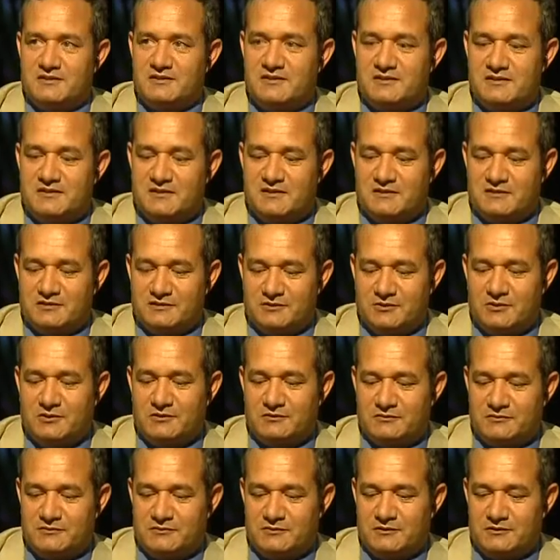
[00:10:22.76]
this kind
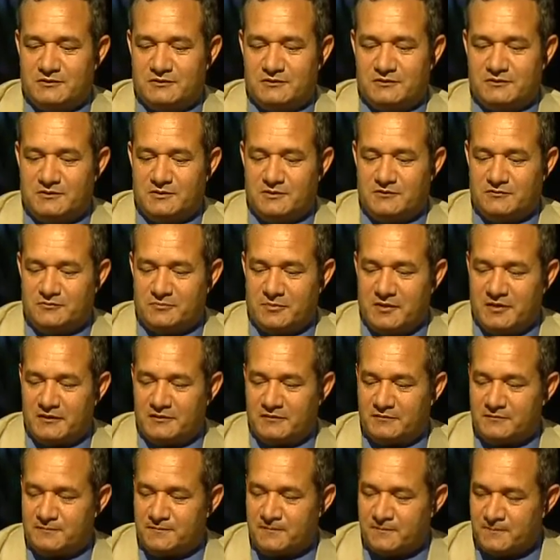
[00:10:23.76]
of pen.
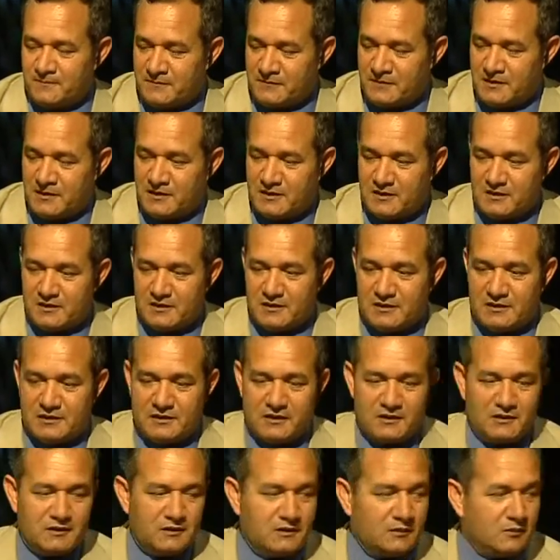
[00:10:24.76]

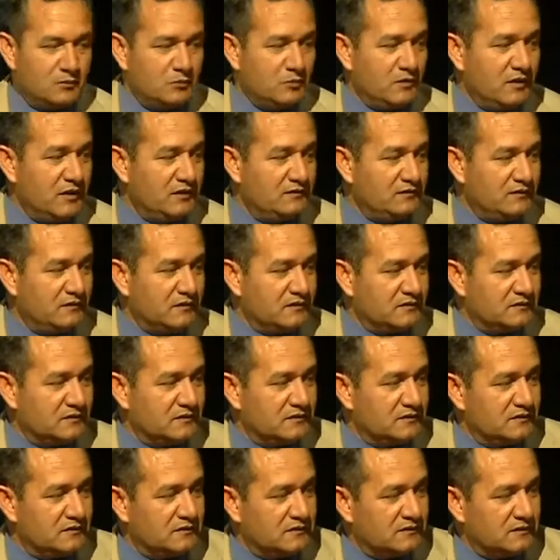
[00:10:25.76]
We have
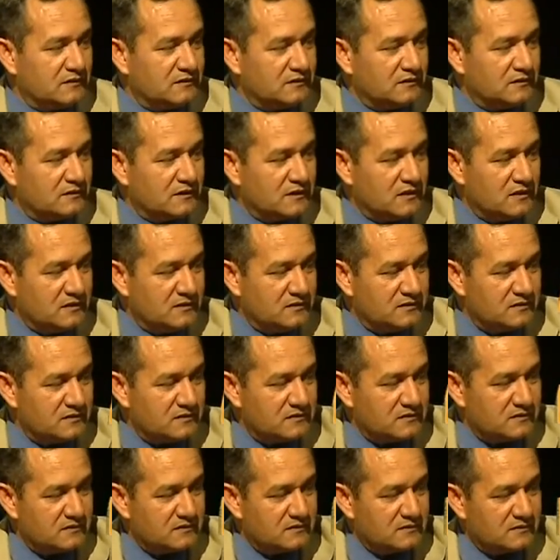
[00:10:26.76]
another
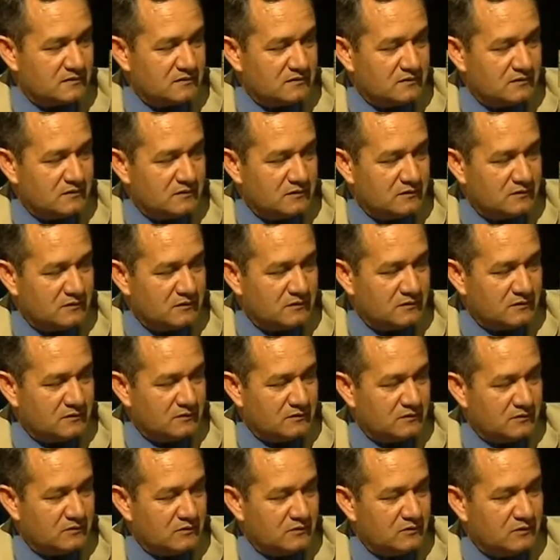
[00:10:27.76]
kinds
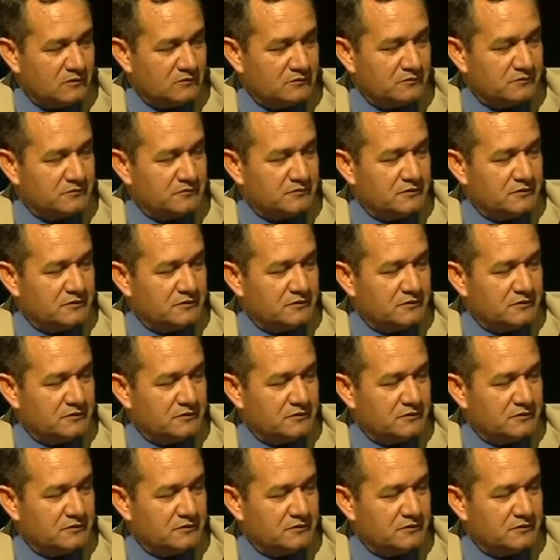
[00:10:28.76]
of